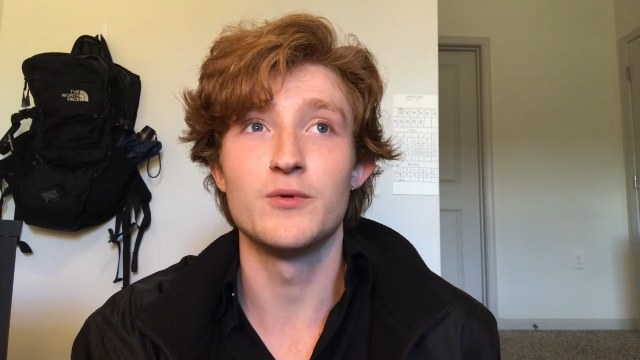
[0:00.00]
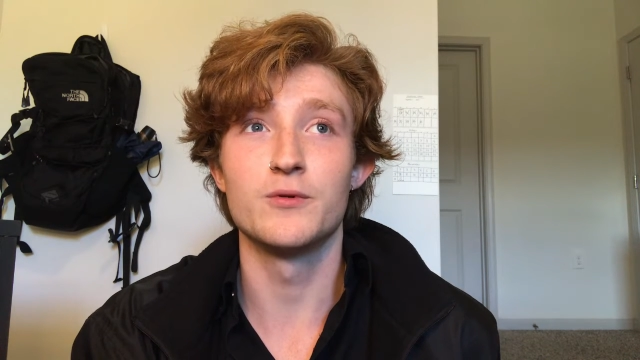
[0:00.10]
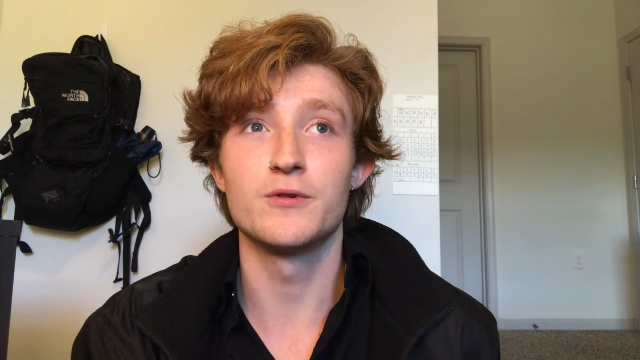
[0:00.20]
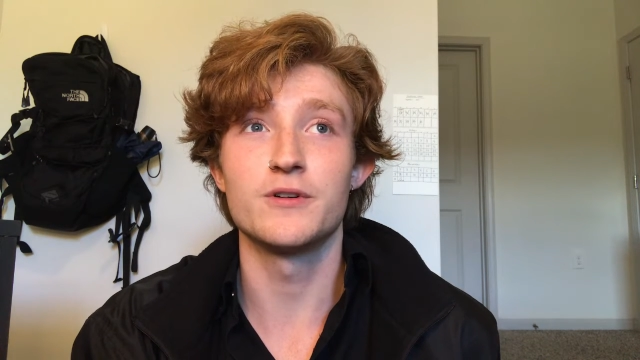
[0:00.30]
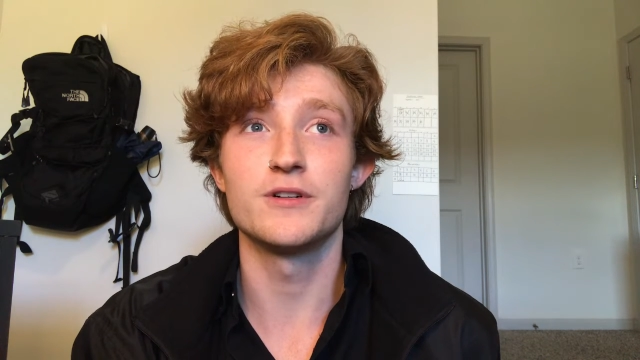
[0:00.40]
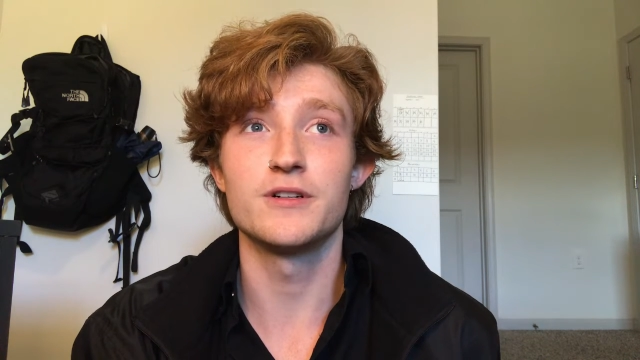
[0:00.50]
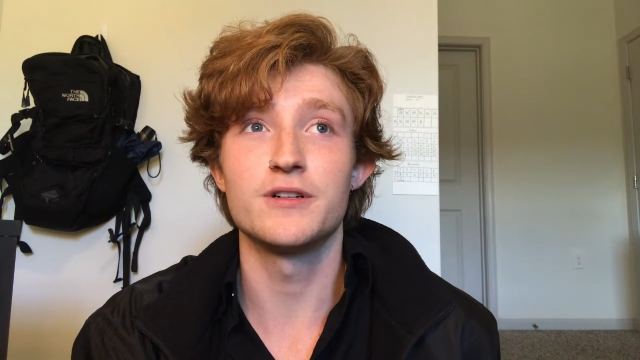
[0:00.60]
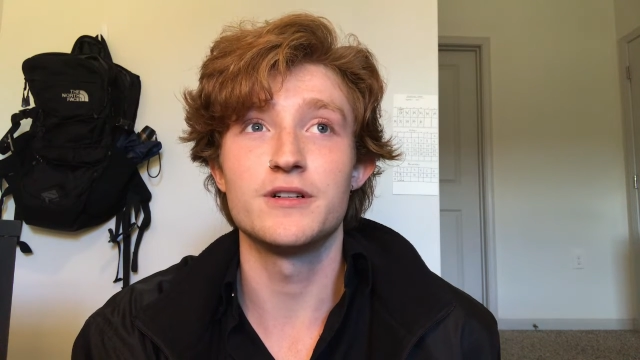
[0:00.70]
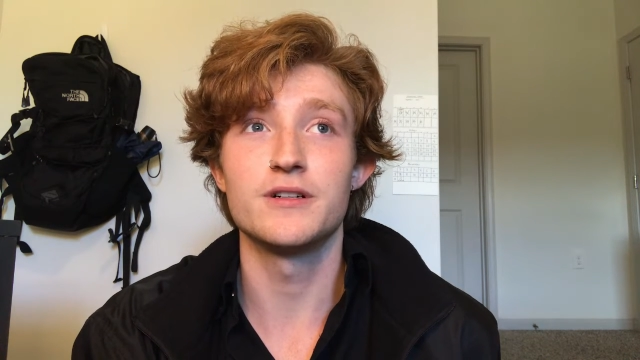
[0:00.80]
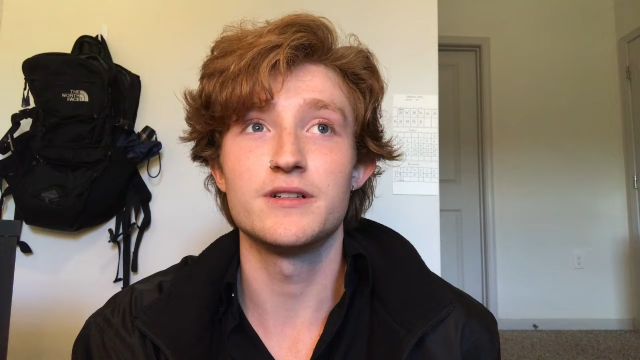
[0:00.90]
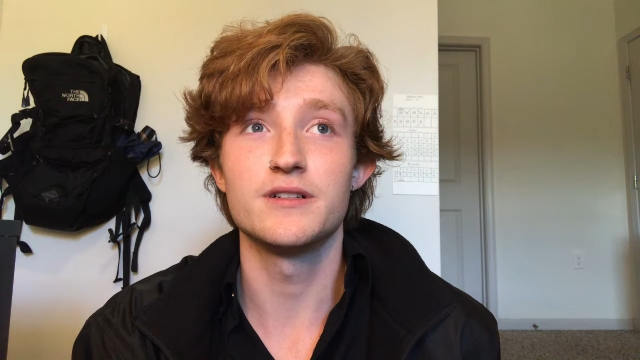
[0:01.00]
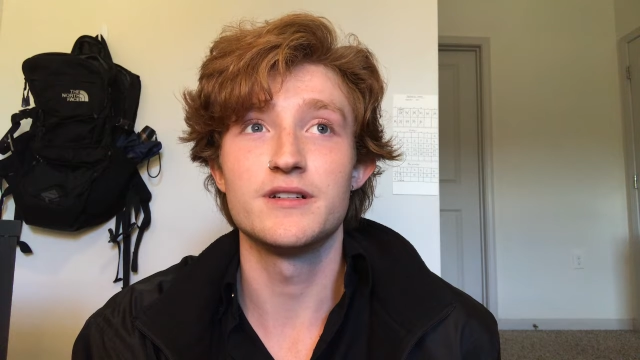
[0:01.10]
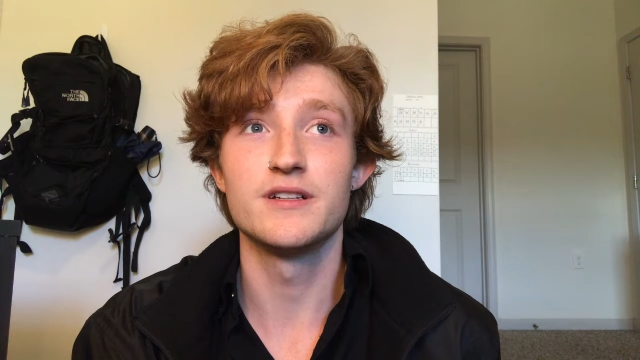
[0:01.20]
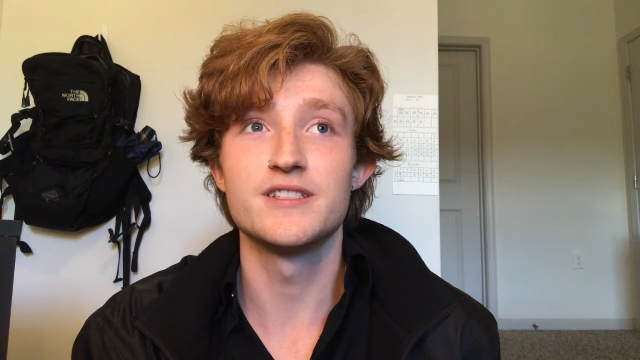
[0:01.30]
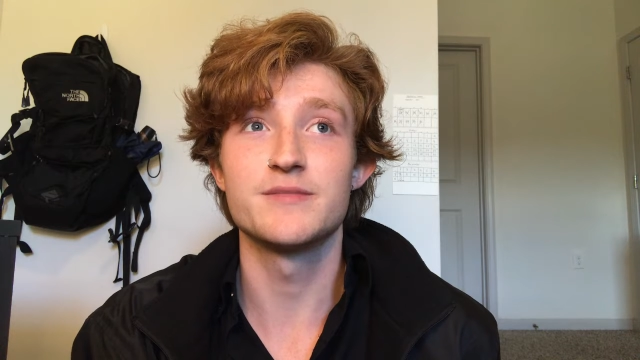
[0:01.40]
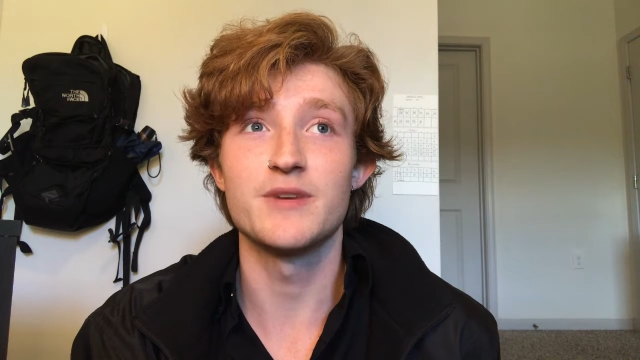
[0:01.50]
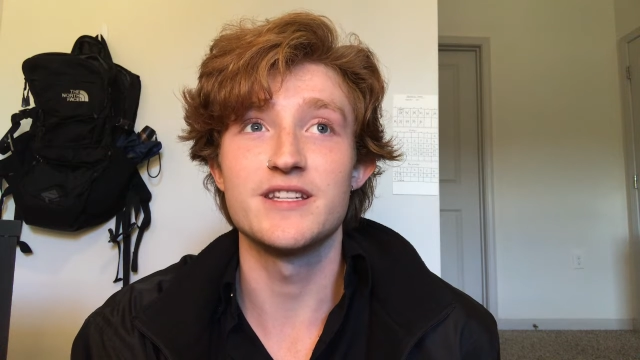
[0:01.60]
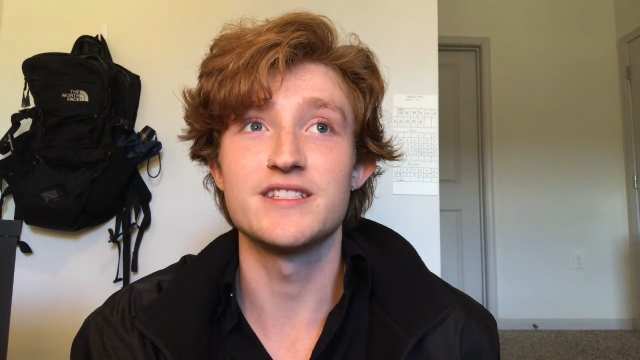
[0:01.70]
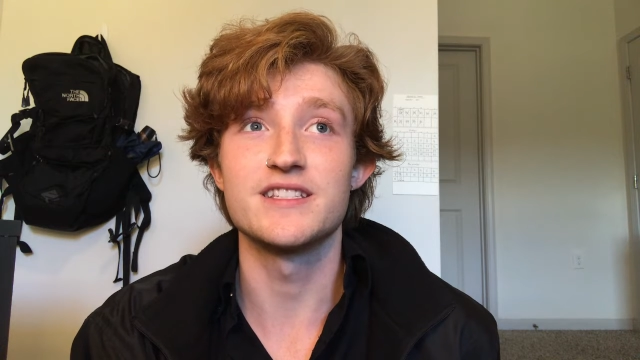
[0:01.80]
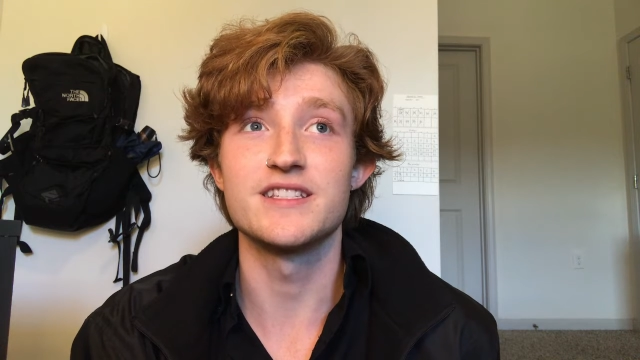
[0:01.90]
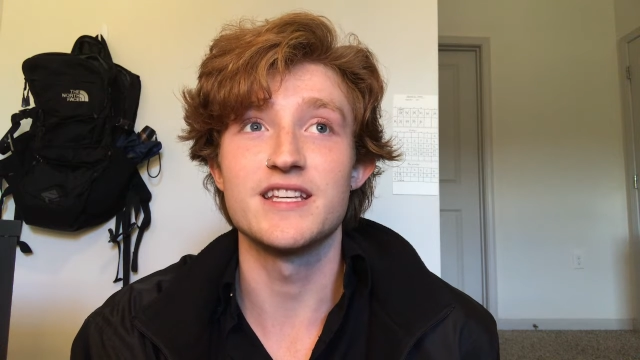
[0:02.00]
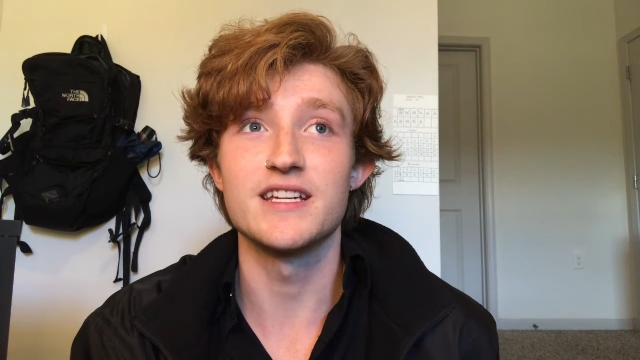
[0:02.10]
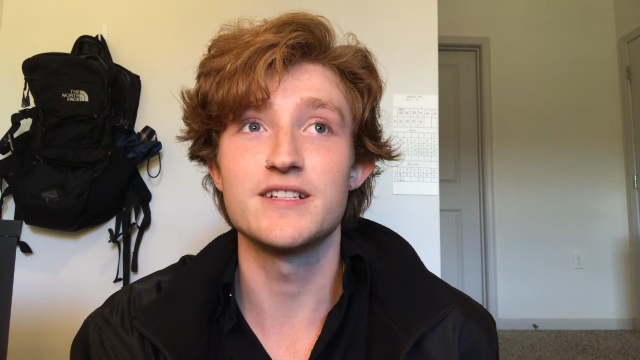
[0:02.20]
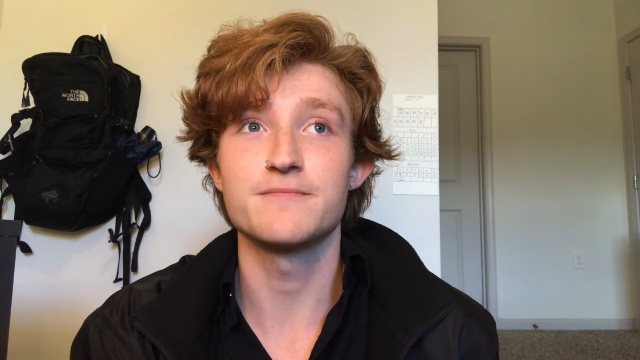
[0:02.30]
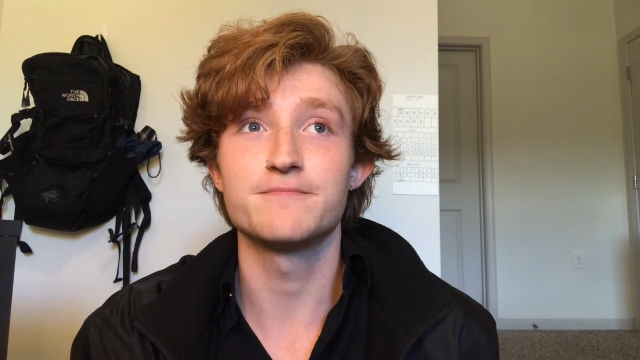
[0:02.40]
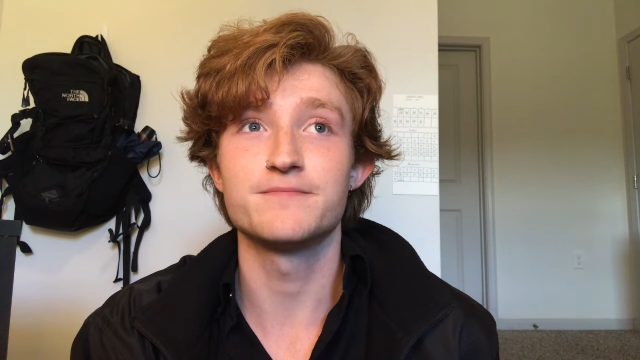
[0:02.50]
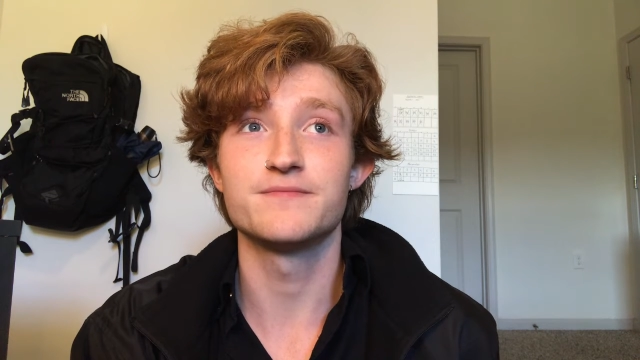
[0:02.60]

more space to think